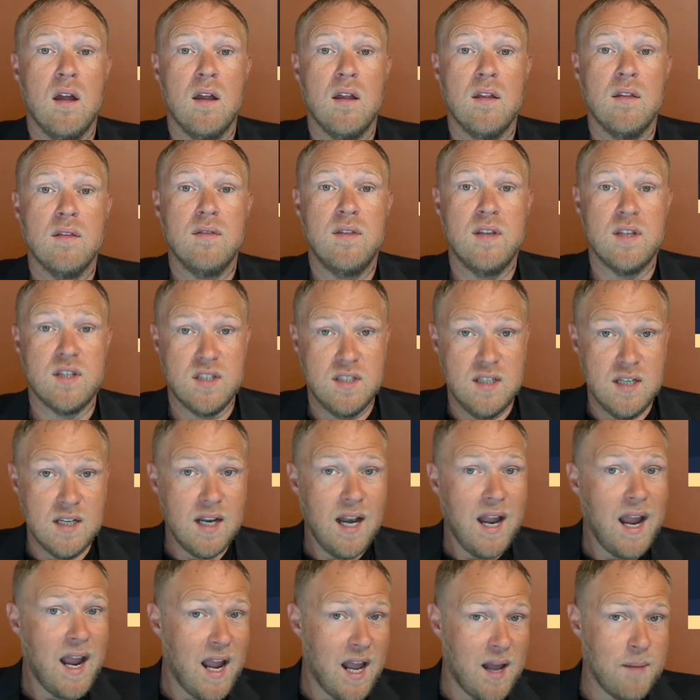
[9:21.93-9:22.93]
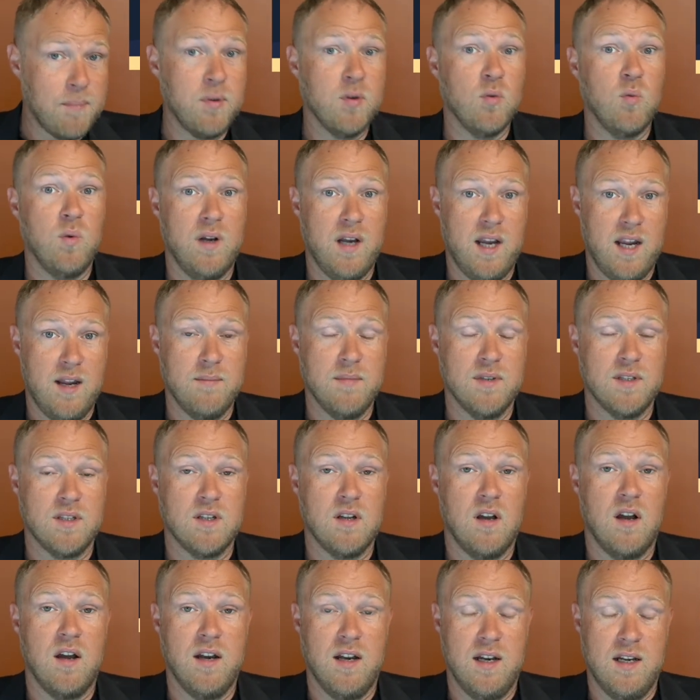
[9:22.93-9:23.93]
This did happen when
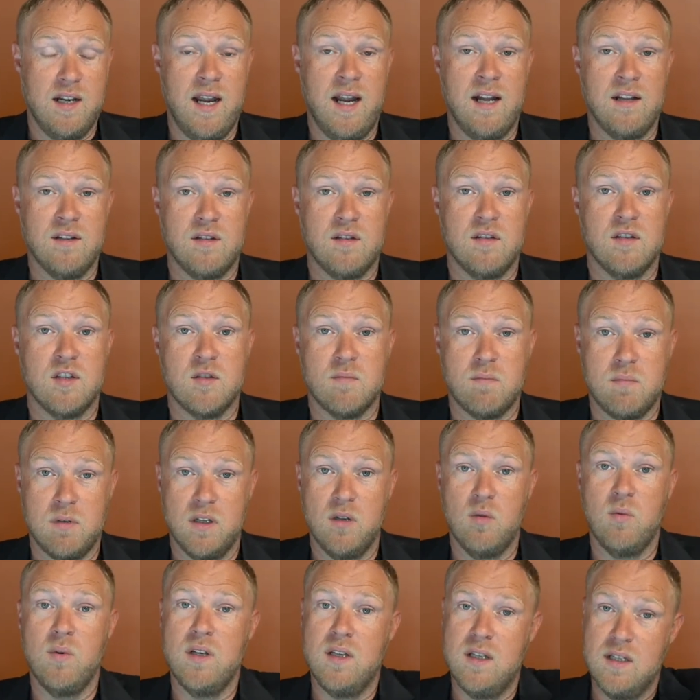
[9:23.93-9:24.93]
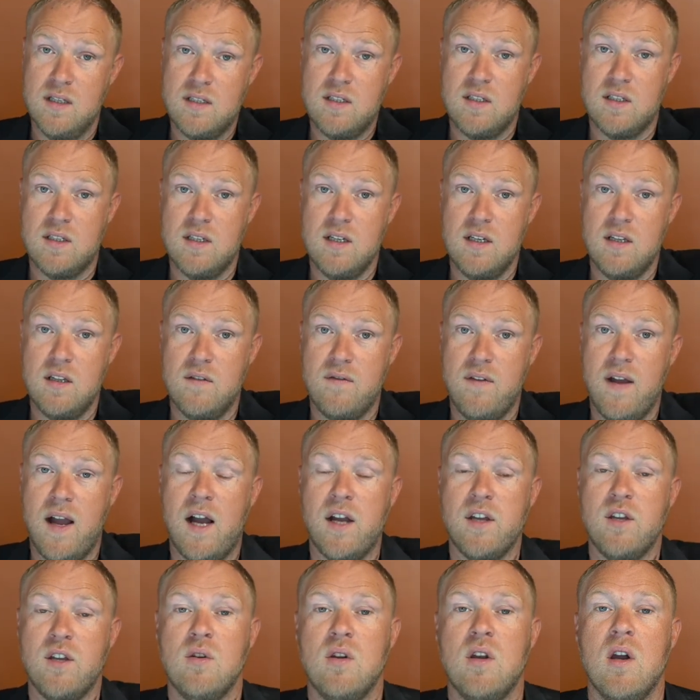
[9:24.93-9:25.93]
Amazon announced the split. We did see the
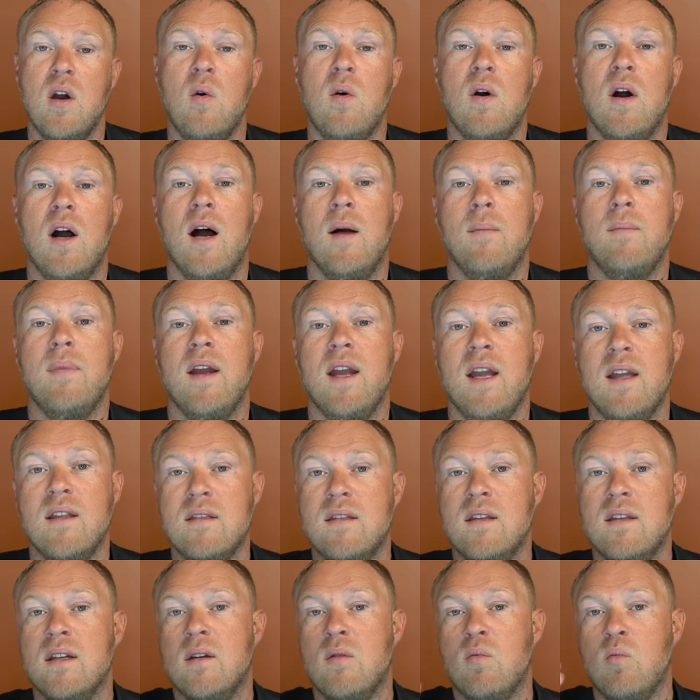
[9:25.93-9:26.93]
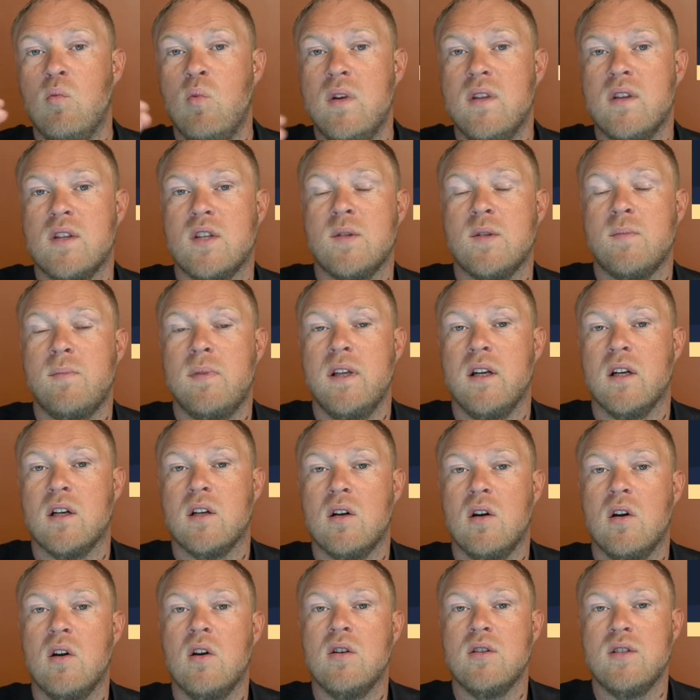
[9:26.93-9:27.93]
value go up, and then when the split
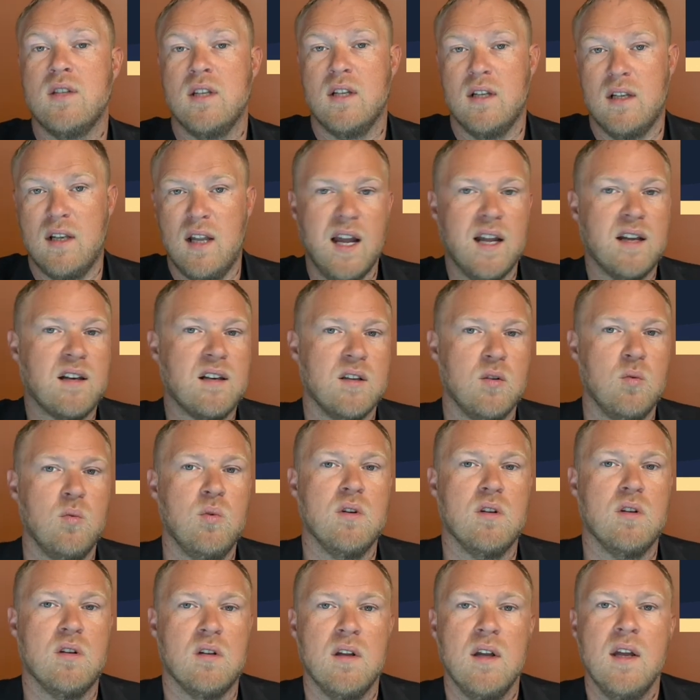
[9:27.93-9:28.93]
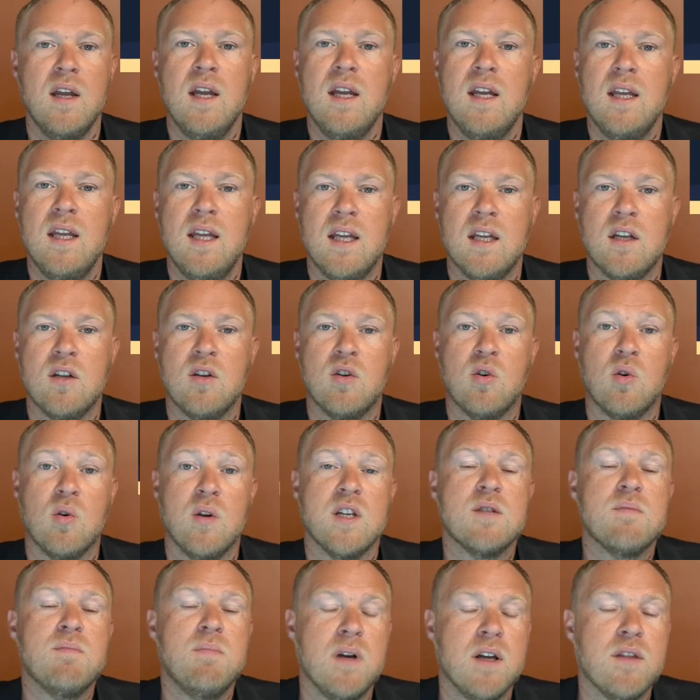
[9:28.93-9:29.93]
occurs, it likely will
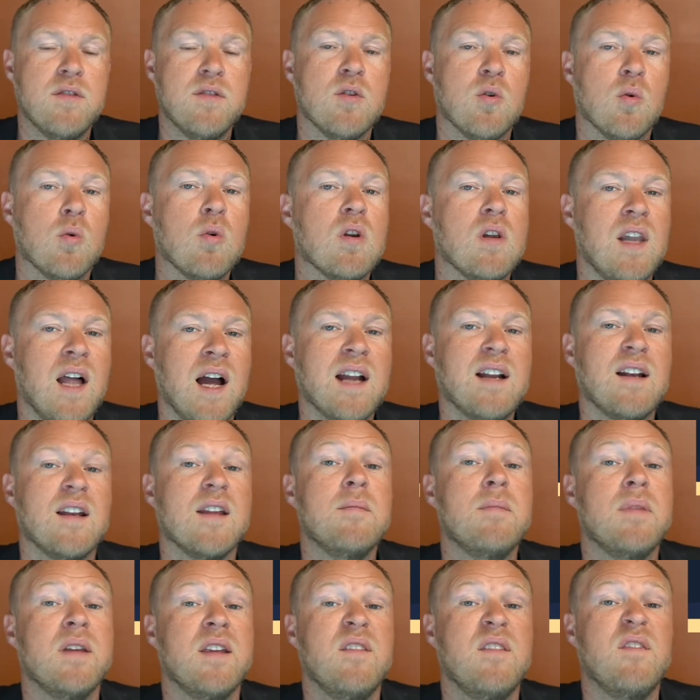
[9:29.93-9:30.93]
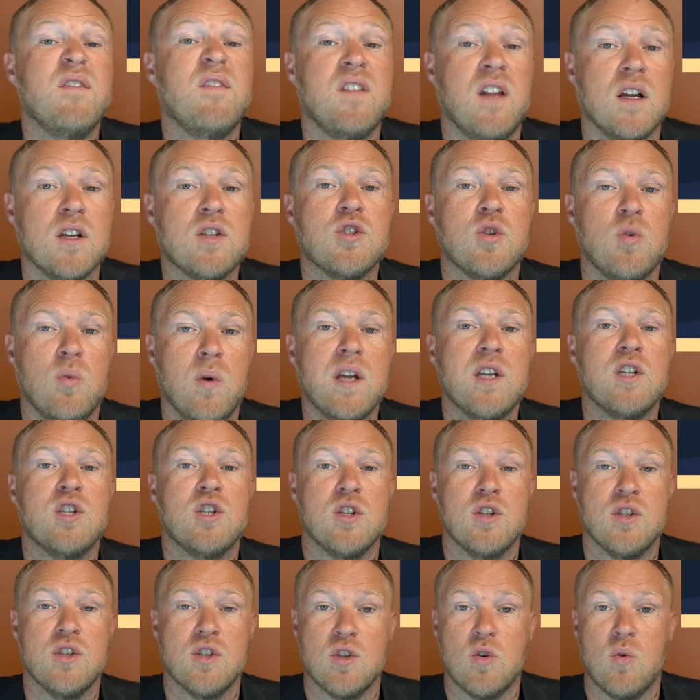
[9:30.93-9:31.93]
increase, but there will likely be
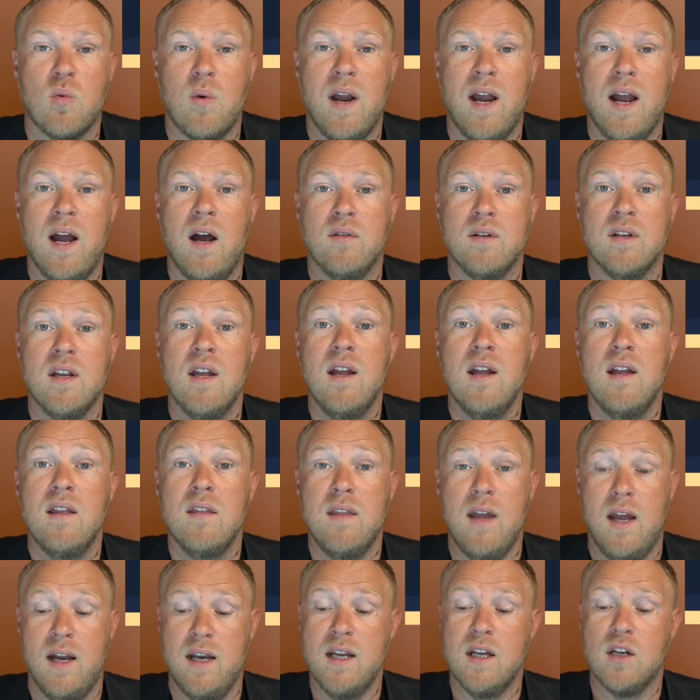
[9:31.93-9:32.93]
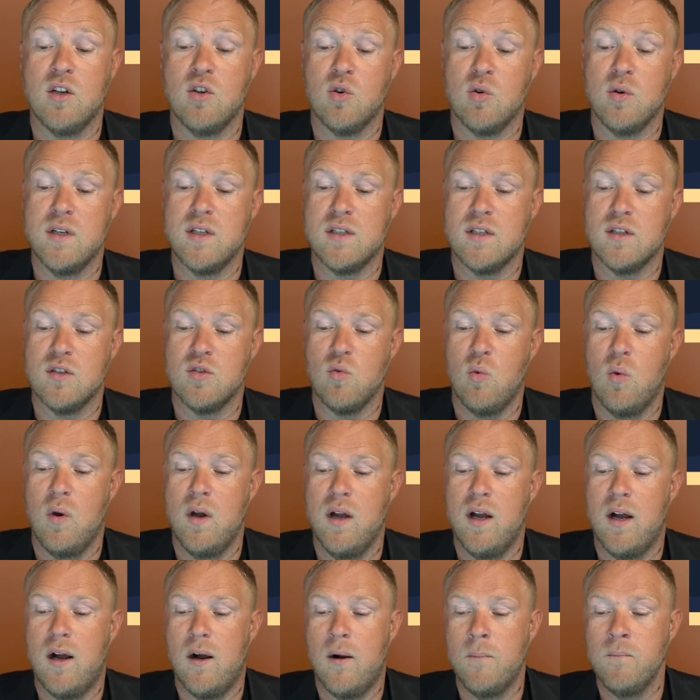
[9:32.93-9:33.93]
fluctuations around that increase as
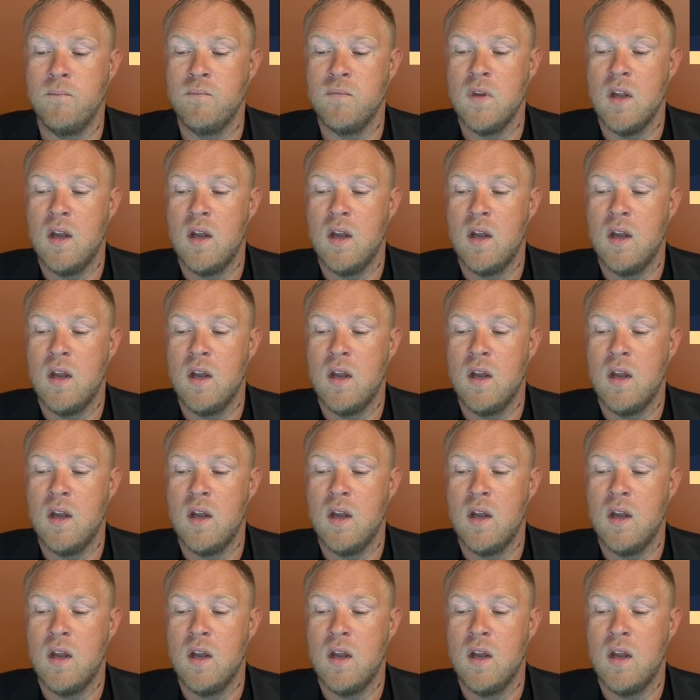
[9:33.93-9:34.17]
well.